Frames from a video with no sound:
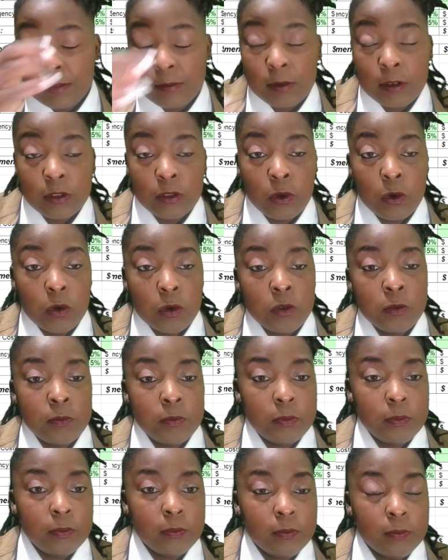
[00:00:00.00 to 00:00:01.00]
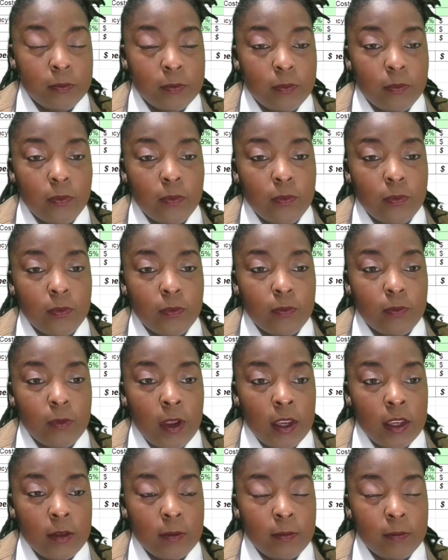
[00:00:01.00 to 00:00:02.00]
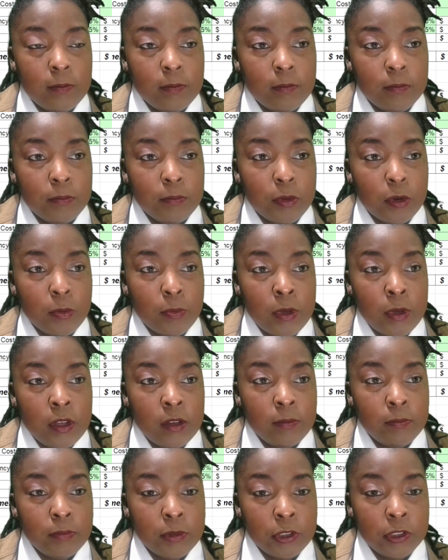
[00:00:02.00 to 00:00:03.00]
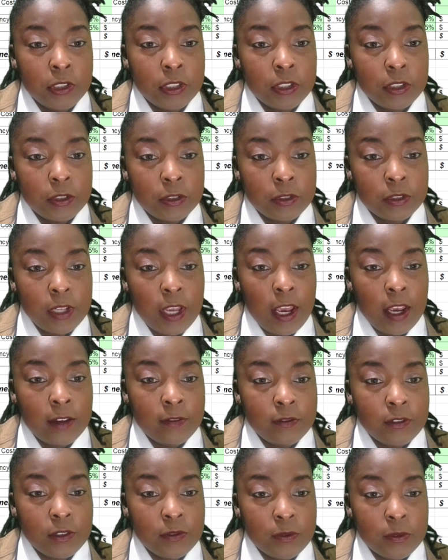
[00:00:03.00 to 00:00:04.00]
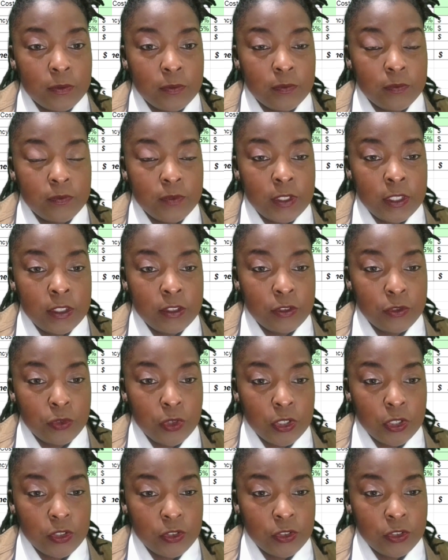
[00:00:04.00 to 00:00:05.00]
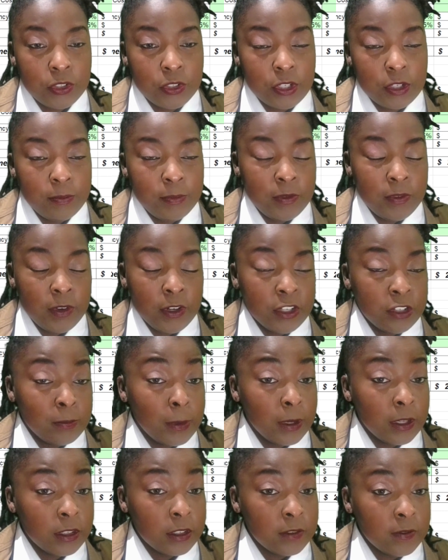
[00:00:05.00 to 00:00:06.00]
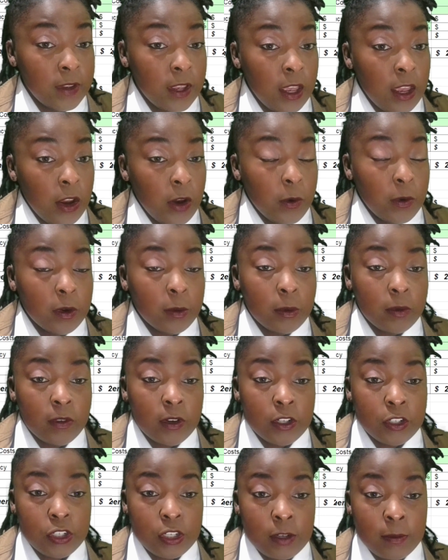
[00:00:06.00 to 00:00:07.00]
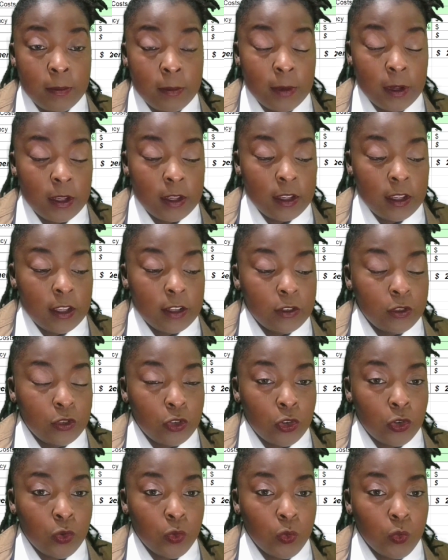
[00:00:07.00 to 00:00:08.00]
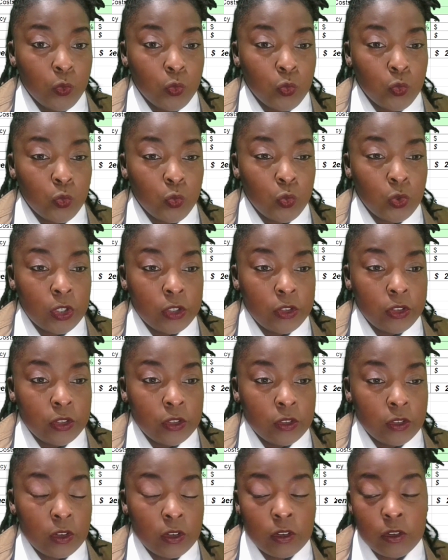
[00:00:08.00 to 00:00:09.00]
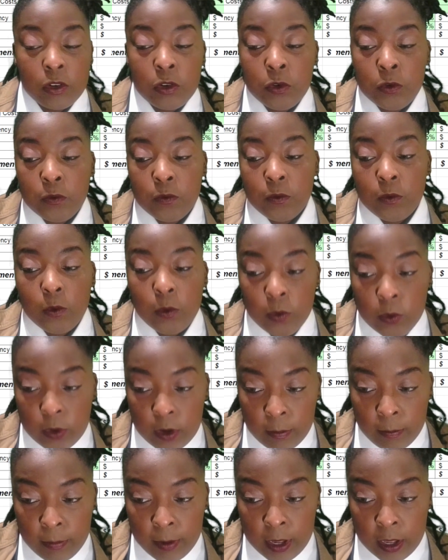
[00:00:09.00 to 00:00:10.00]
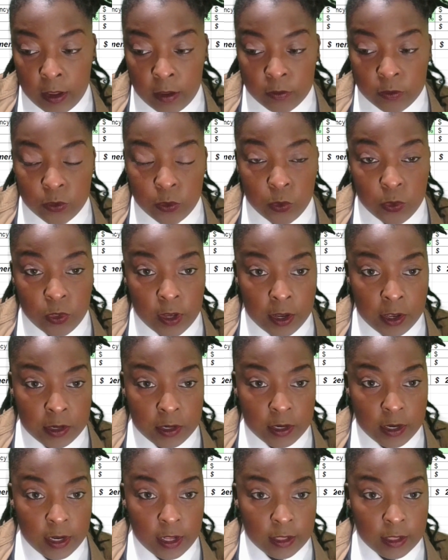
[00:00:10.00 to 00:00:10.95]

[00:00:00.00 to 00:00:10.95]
but local, like, permit building codes have different fee structure. It can be very expensive or it can be very cheap. So we're just gonna go for about $2,000.